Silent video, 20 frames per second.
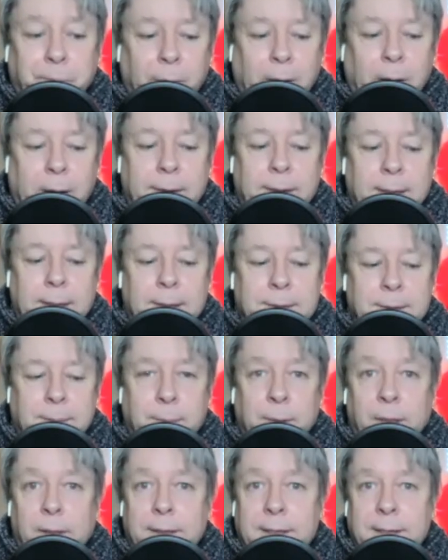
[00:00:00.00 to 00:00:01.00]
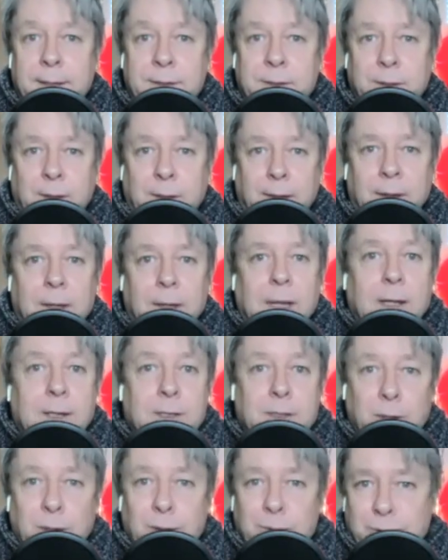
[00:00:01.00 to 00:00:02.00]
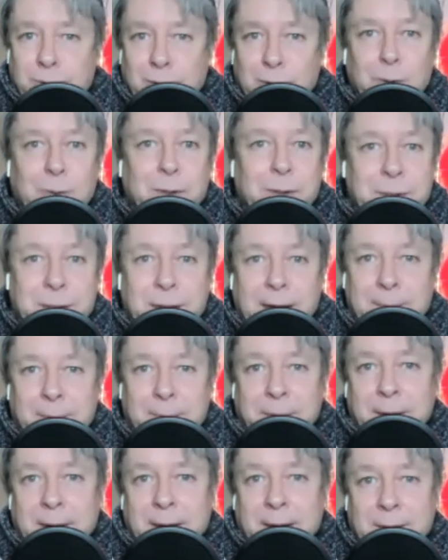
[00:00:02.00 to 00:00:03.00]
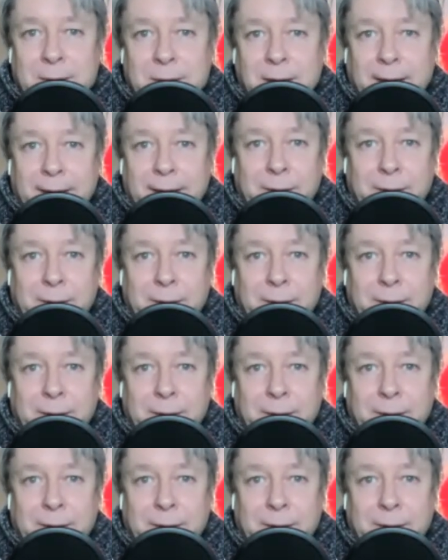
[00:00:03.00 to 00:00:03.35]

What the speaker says: these abilities to do the same things, like